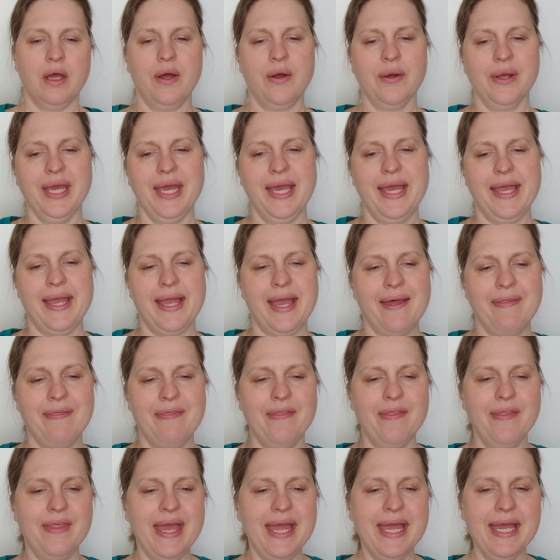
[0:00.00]
Okay,
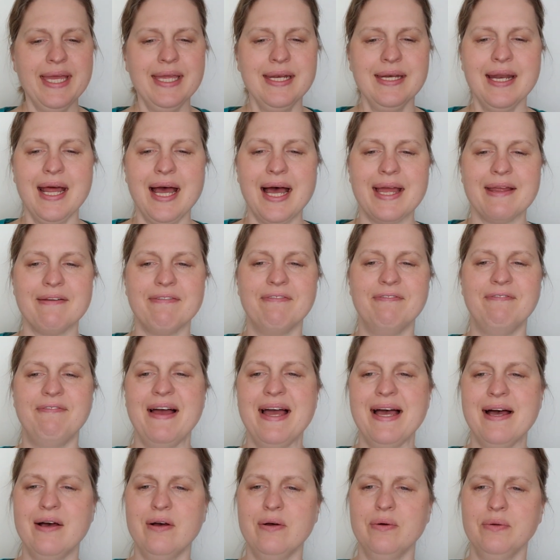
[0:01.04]
and then I
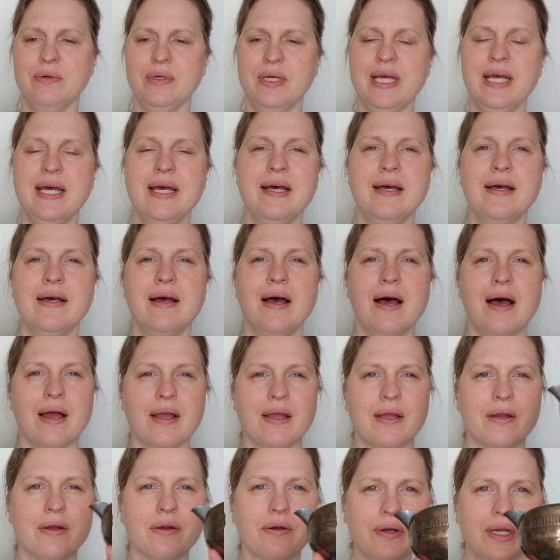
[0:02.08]
found a
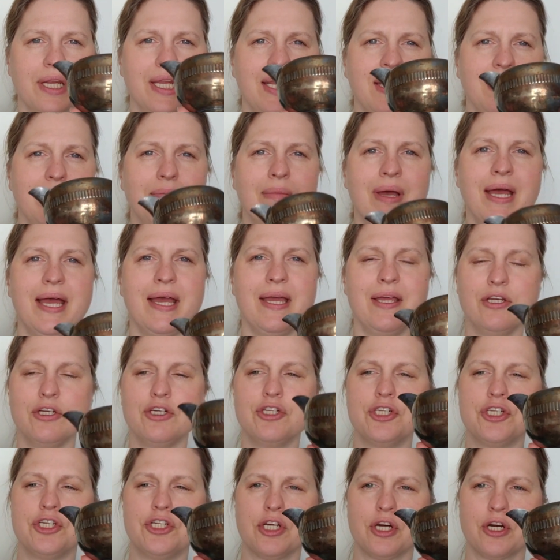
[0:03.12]
cream and
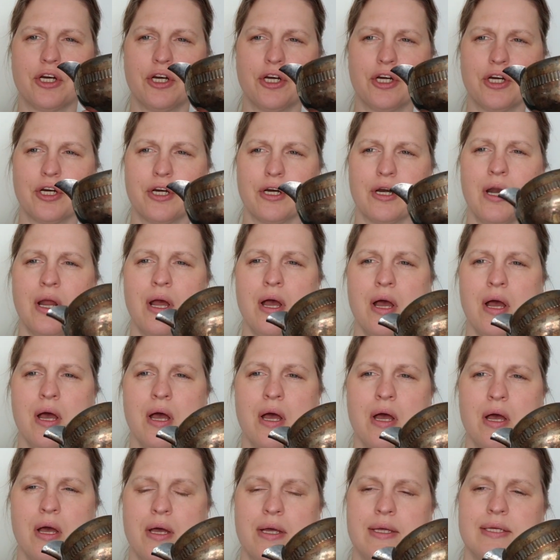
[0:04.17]
sugar
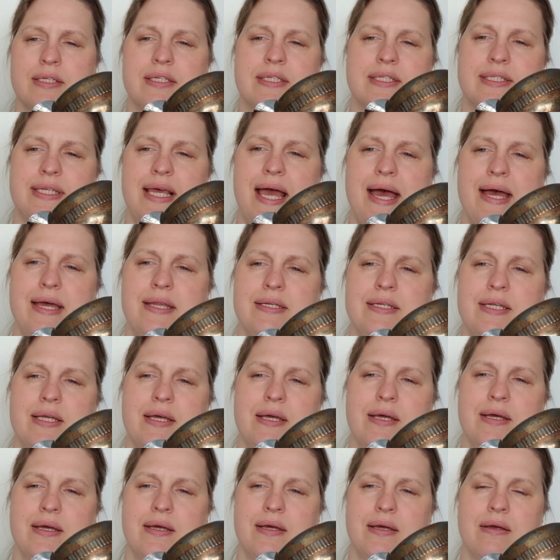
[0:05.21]
set,
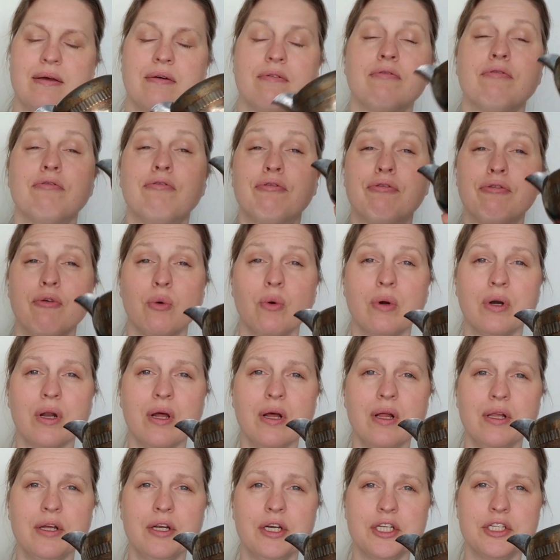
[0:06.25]

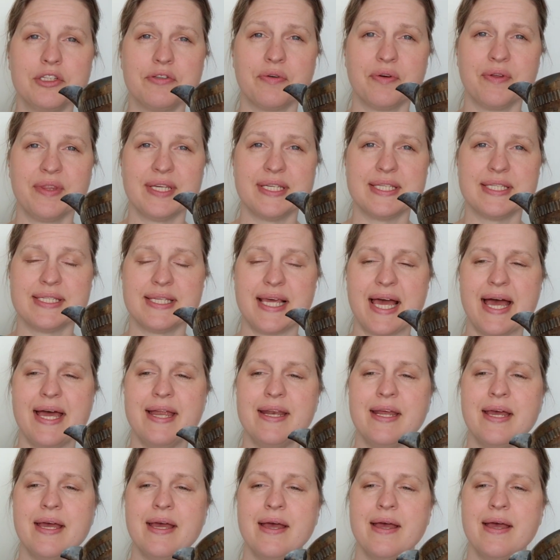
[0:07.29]
$4 for the
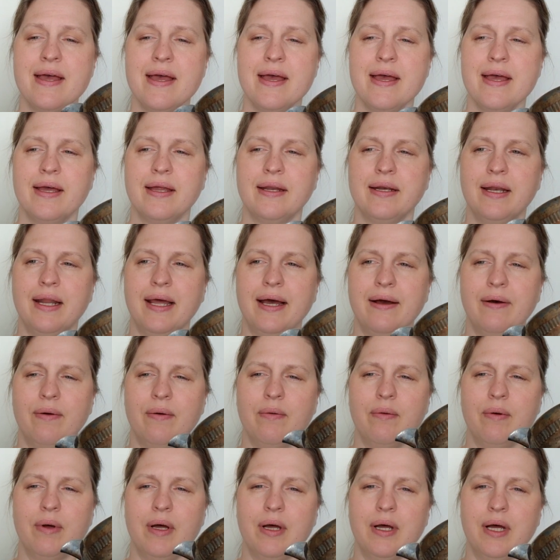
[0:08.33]
set.
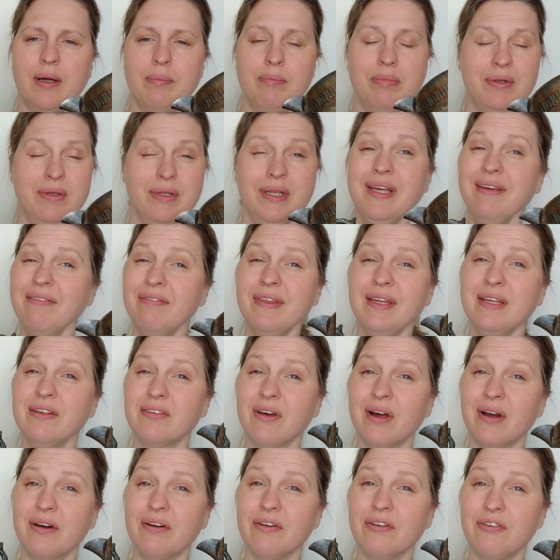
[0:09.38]
Now, I believe these
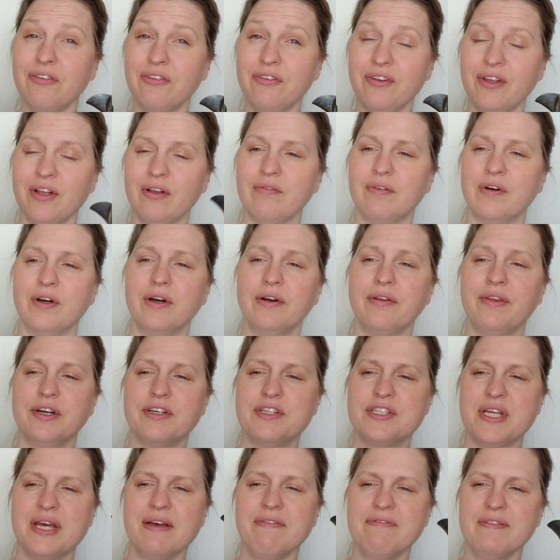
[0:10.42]
are silver. They're
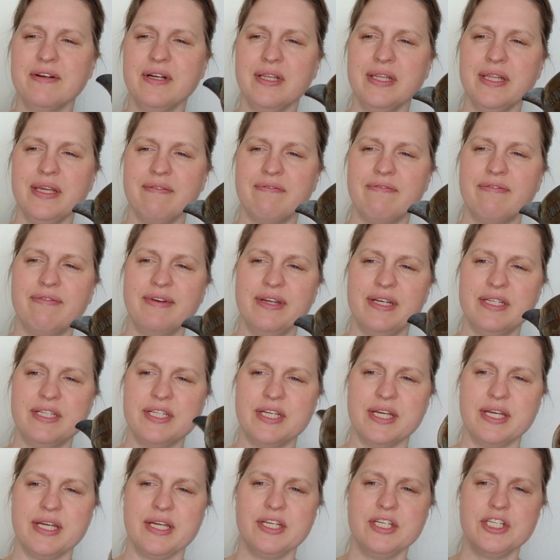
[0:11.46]
definitely
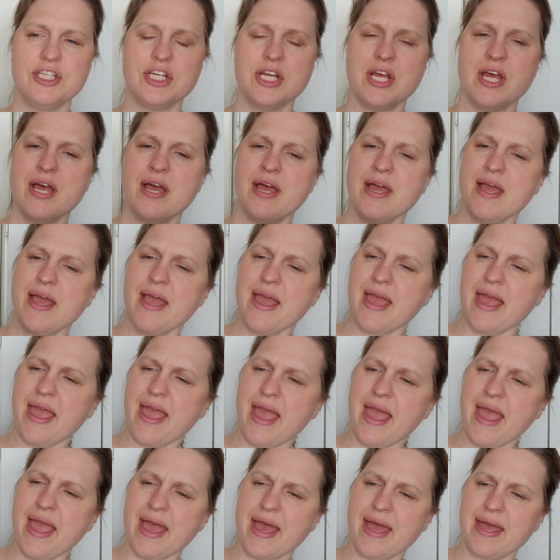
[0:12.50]
vintage.
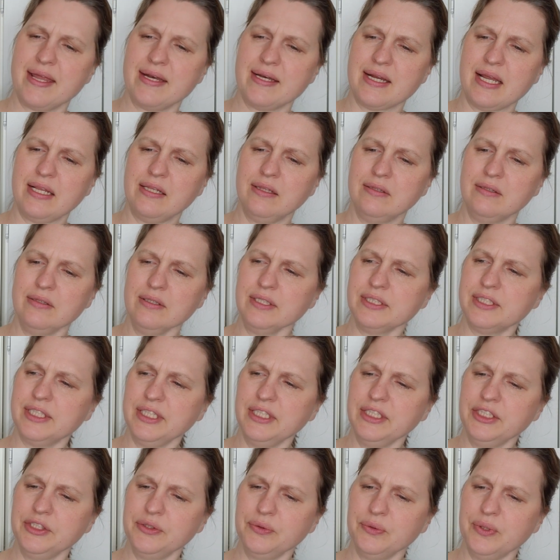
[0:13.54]
And I looked
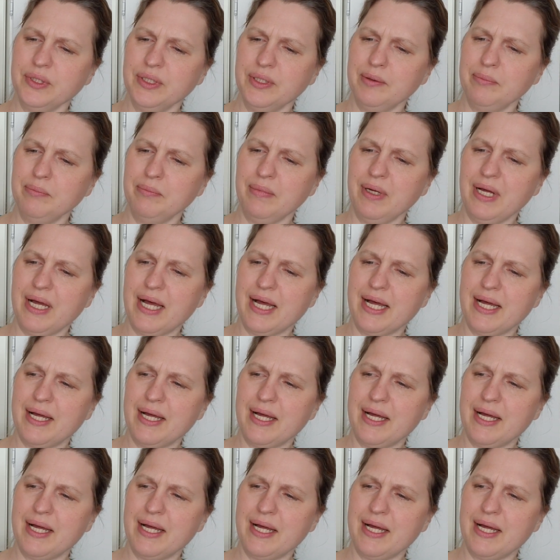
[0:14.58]
into them.